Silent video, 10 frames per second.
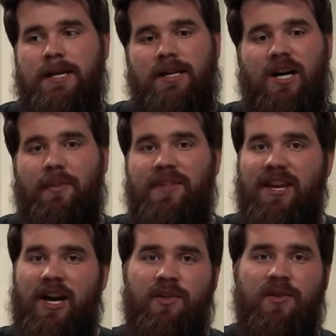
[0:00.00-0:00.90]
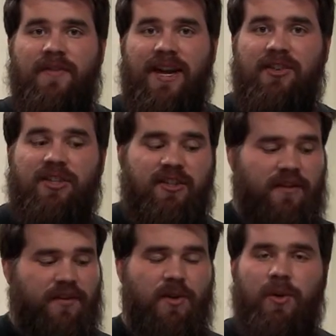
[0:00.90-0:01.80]
The other advantage is
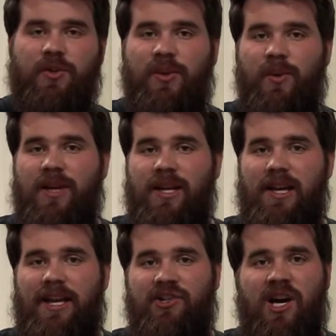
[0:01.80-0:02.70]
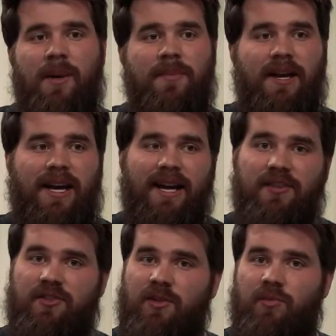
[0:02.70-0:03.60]
if you are doing a job that
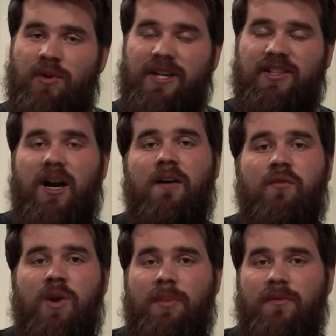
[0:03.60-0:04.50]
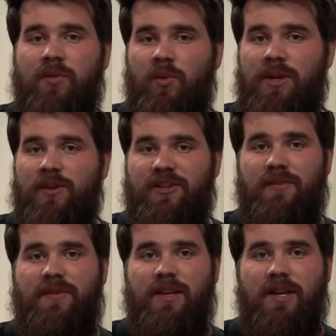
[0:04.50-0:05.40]
has some really tough rubber flooring or
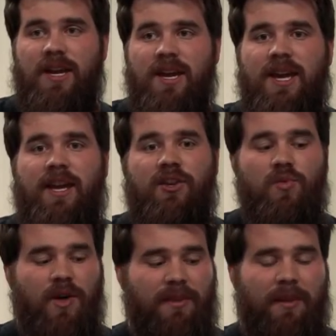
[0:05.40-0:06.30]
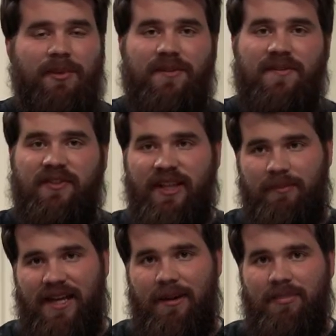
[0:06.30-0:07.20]
something, and you want to be able to flip
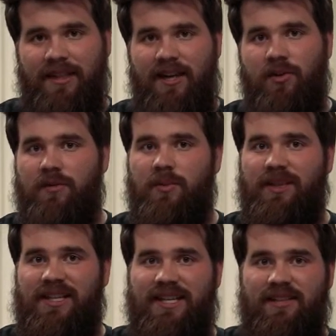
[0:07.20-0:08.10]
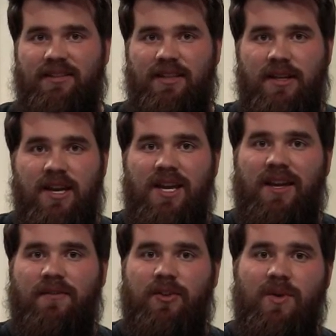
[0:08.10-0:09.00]
that blade over really easily,
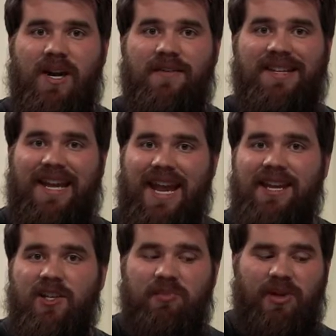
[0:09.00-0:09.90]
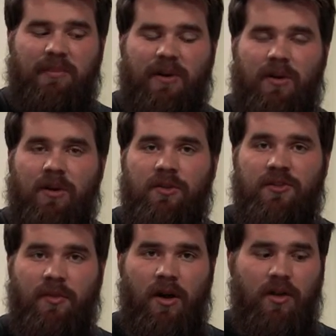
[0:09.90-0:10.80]
if you have an 8-inch blade bar or
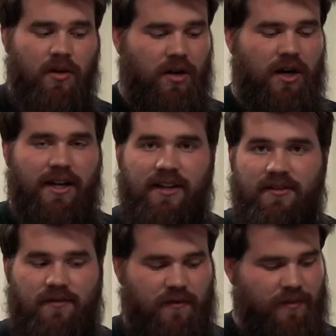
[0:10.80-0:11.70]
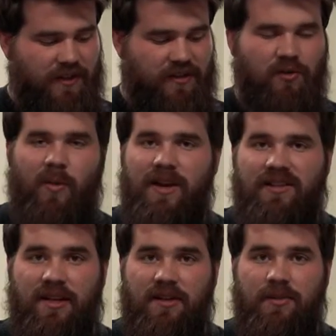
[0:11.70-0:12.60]
smaller from the Storm
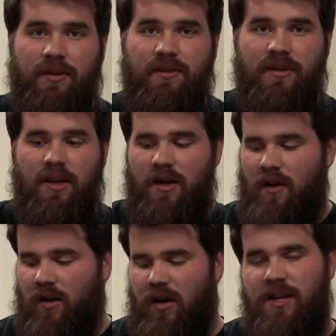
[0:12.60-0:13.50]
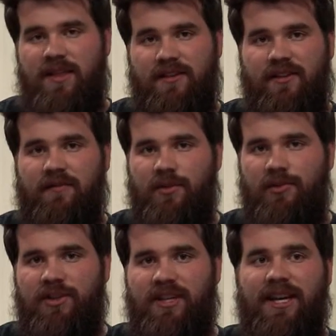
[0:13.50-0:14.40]
SS ones, on this
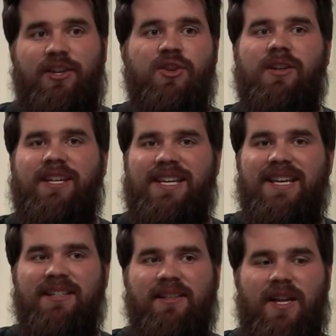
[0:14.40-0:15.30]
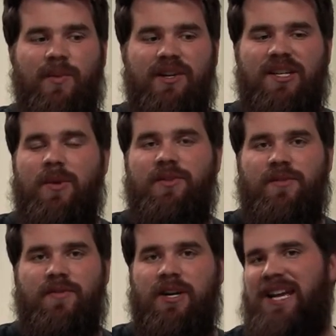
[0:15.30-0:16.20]
conversion kit, you can easily reach down with your
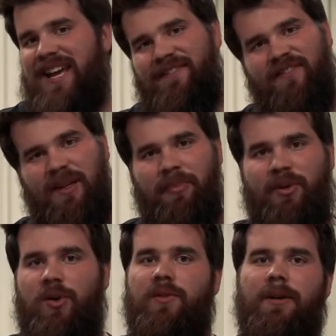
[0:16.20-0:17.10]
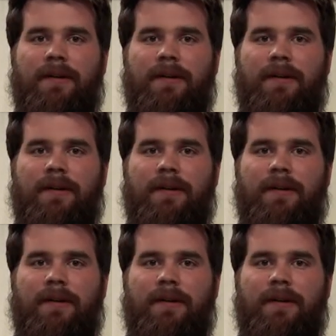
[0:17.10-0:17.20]
foot and flip it over.